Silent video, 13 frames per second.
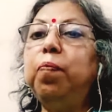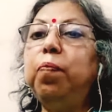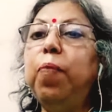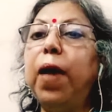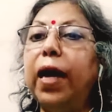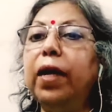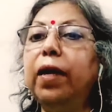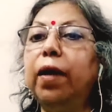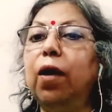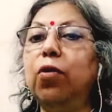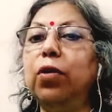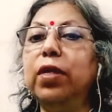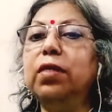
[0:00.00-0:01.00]

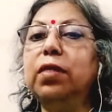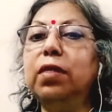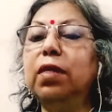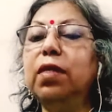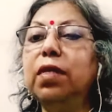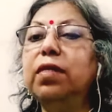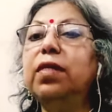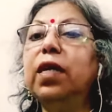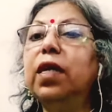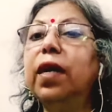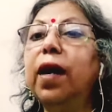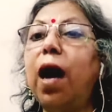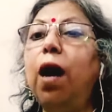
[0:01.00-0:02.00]
background, is the
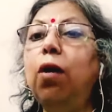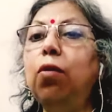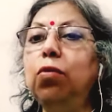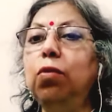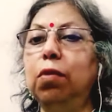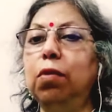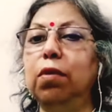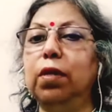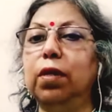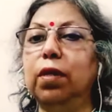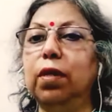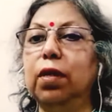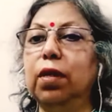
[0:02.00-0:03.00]
ground
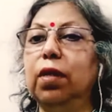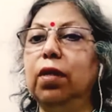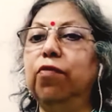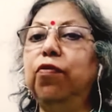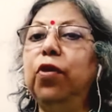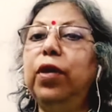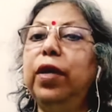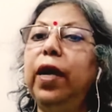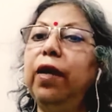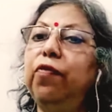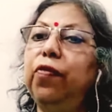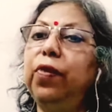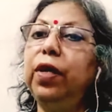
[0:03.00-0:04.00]
for
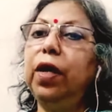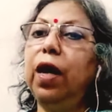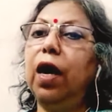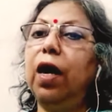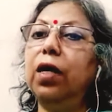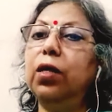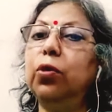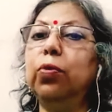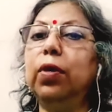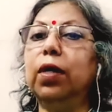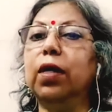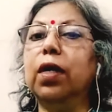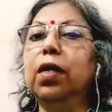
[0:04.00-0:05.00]
every
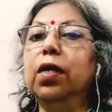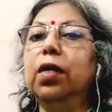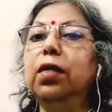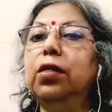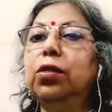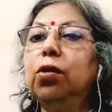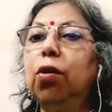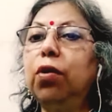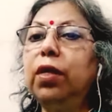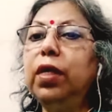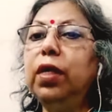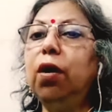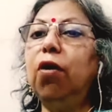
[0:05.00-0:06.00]
artwork.
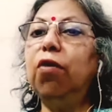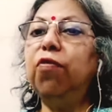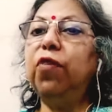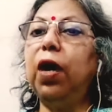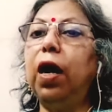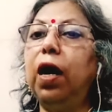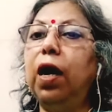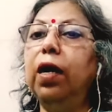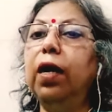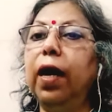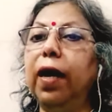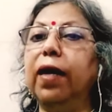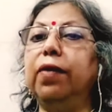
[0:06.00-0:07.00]
Story of our
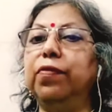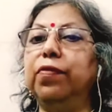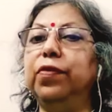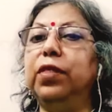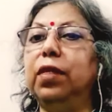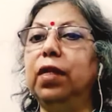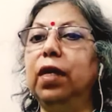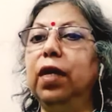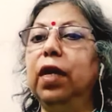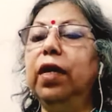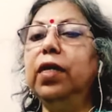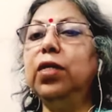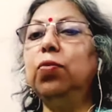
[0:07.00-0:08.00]
lives
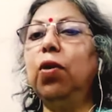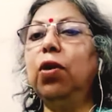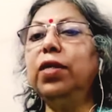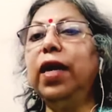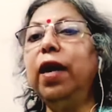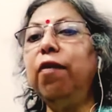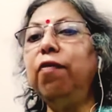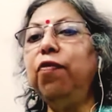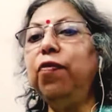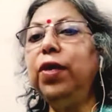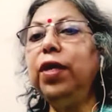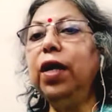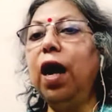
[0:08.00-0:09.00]
is what
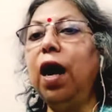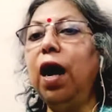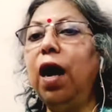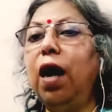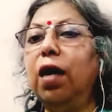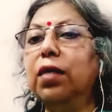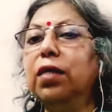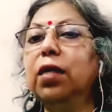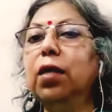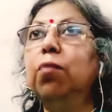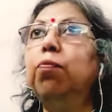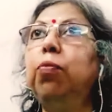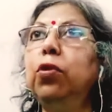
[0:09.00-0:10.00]
every art
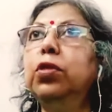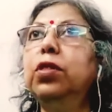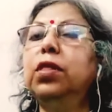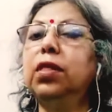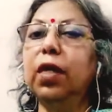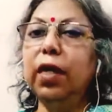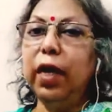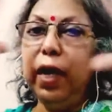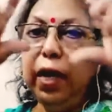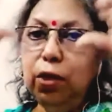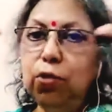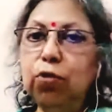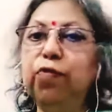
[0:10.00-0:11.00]
puts
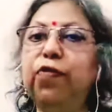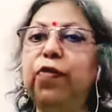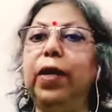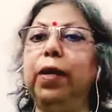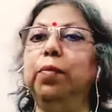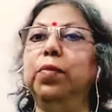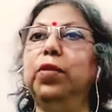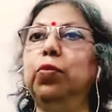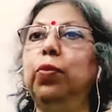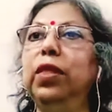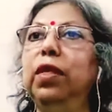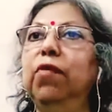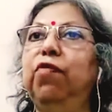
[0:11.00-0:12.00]
into frames,
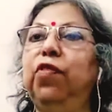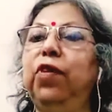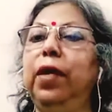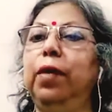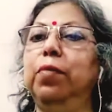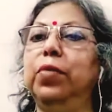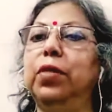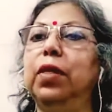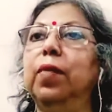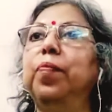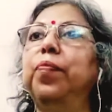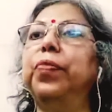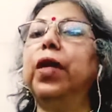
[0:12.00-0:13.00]
within frames.
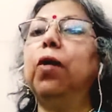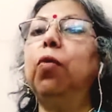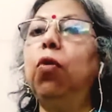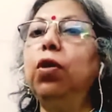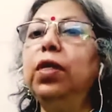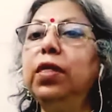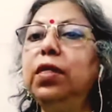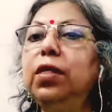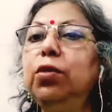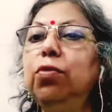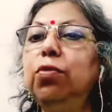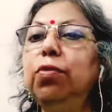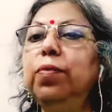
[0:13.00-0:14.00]
What does it
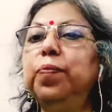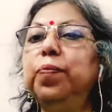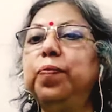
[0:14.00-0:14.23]
do?